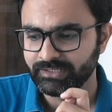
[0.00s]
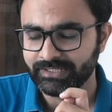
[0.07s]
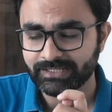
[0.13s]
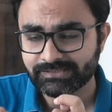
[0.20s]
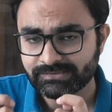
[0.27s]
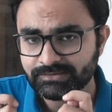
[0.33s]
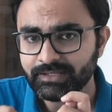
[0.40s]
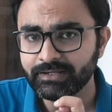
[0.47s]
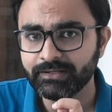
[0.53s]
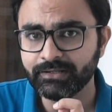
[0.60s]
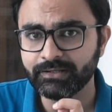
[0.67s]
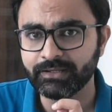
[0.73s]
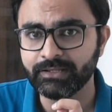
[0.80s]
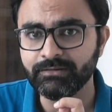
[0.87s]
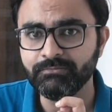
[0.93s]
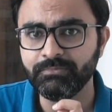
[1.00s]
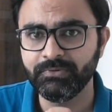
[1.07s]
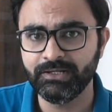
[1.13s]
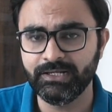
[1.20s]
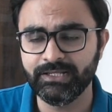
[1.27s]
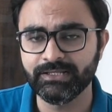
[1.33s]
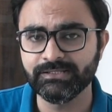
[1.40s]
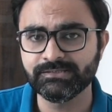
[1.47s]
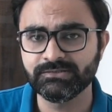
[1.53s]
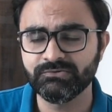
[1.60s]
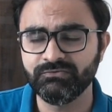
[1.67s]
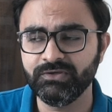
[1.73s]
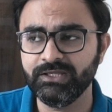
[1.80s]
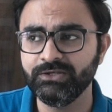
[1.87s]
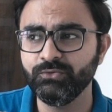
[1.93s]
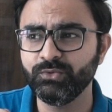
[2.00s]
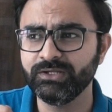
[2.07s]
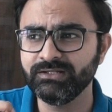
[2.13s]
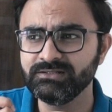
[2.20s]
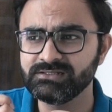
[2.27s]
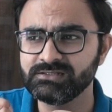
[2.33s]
aesthetic in place where you can